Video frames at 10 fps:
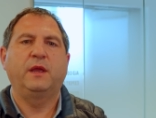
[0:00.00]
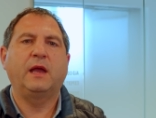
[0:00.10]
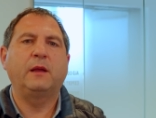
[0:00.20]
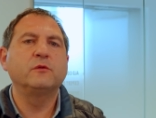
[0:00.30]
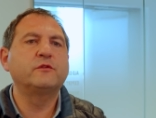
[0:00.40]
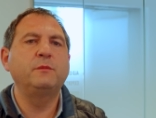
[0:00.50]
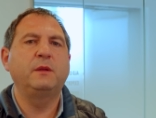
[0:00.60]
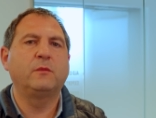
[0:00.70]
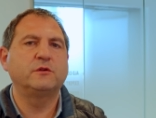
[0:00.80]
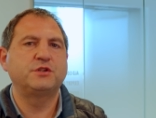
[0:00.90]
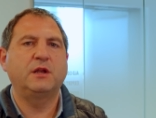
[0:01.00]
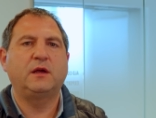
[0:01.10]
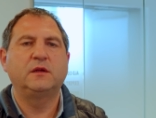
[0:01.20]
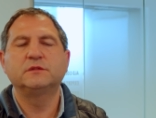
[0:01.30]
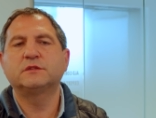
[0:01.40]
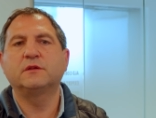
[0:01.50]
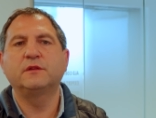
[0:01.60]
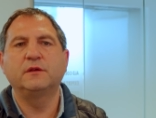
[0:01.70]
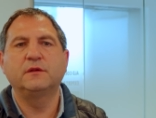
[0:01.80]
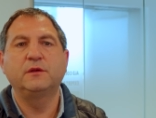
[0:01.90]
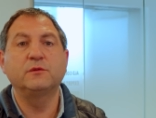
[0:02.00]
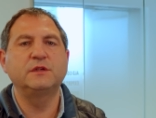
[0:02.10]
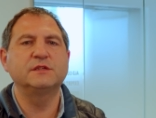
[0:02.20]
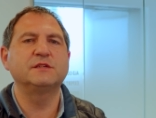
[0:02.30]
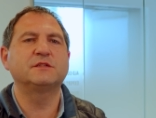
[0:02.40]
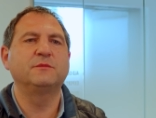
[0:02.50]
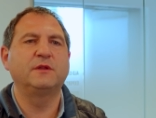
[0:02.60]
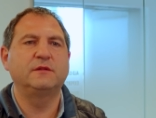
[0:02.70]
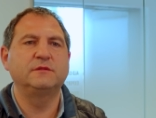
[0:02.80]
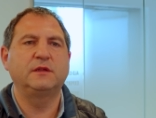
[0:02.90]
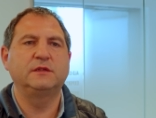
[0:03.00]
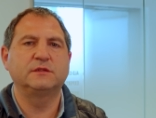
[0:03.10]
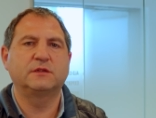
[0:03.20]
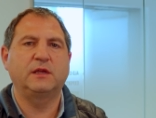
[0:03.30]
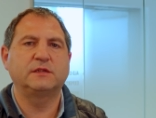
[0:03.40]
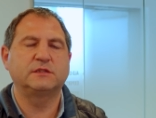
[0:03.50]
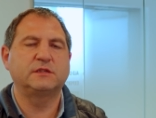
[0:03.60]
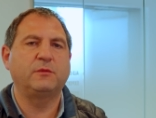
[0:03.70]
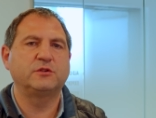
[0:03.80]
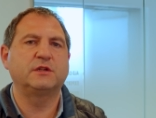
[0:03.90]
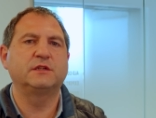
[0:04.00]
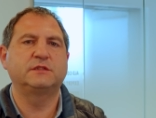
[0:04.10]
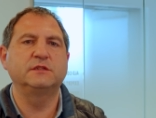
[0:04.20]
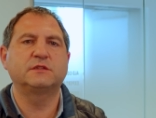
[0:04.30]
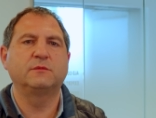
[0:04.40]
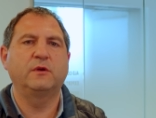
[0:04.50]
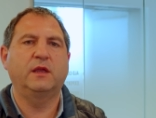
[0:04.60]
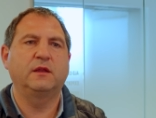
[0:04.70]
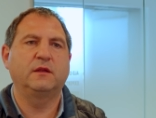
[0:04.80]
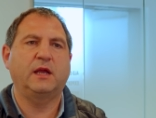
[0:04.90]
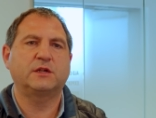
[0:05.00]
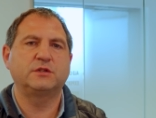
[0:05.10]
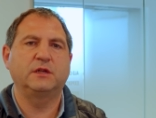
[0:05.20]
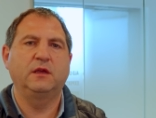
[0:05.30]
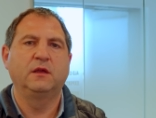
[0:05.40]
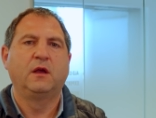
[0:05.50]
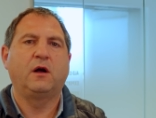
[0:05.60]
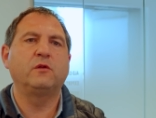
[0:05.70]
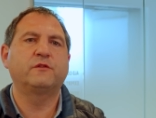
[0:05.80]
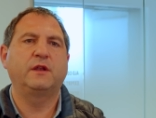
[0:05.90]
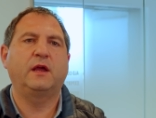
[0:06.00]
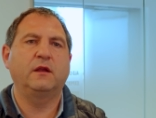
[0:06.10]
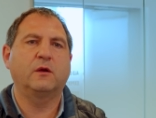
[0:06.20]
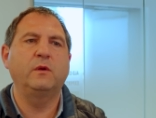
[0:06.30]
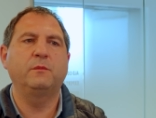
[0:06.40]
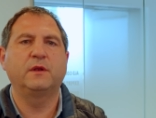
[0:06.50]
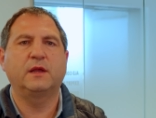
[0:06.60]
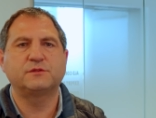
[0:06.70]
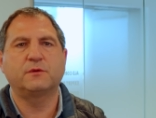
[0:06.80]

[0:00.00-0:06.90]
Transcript: being able to be modular. So the Hilti system, as it's a modular system, we can actually alternate equipment